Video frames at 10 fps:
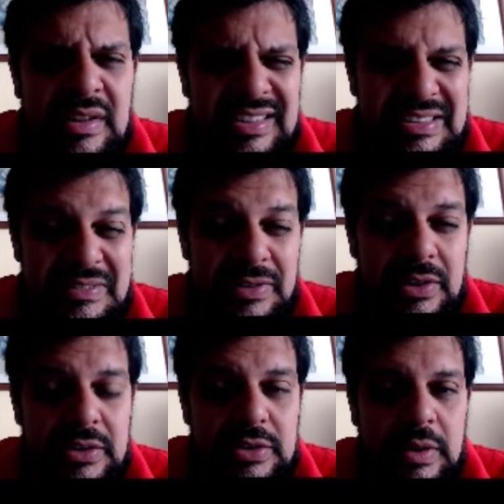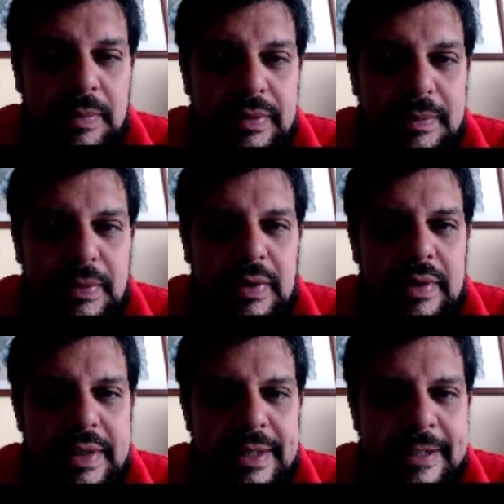For no trump, it's
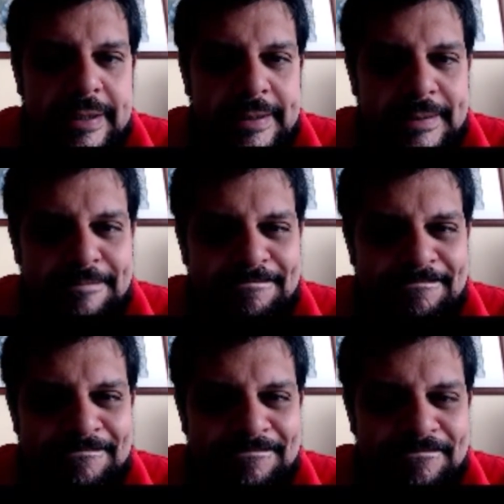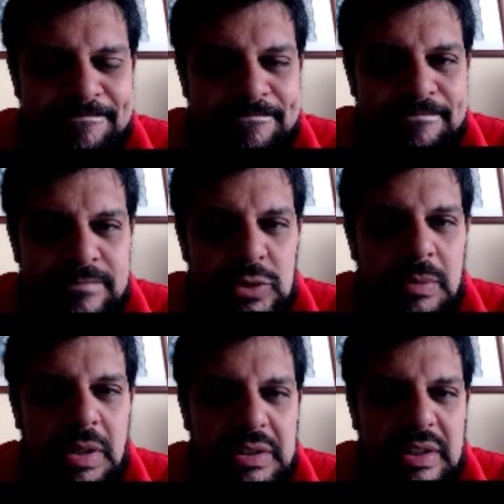probably too
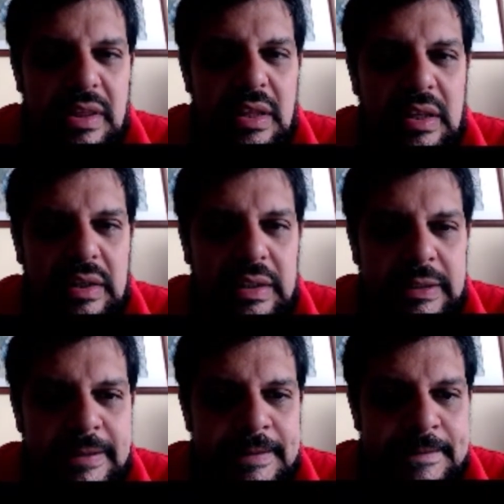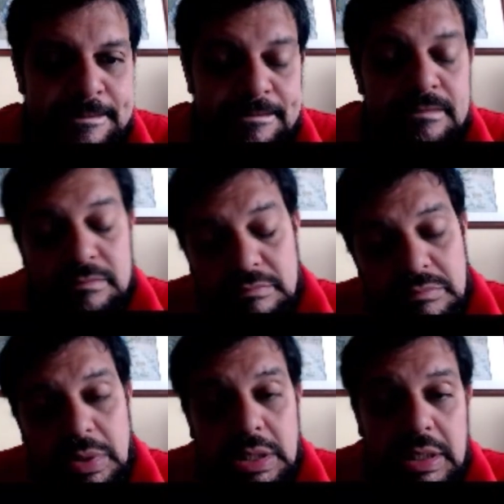much, I think.
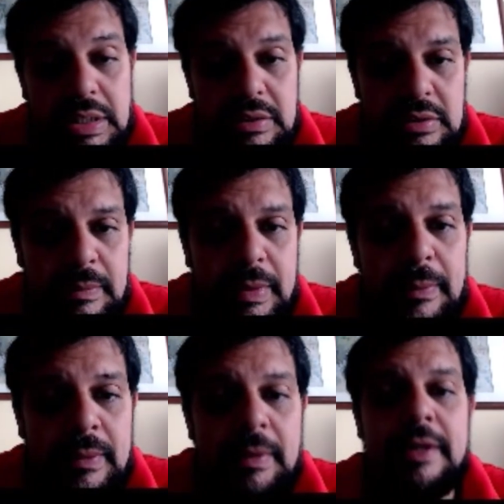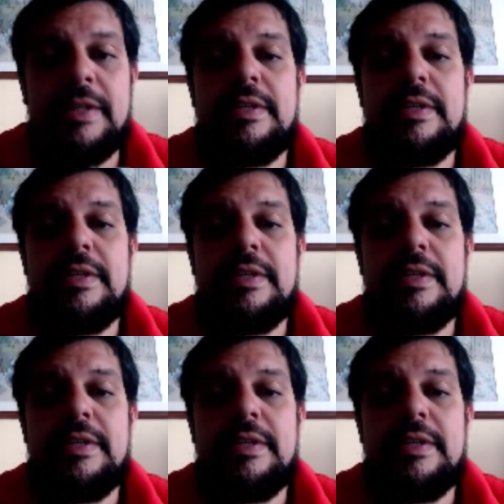But I guess some people might.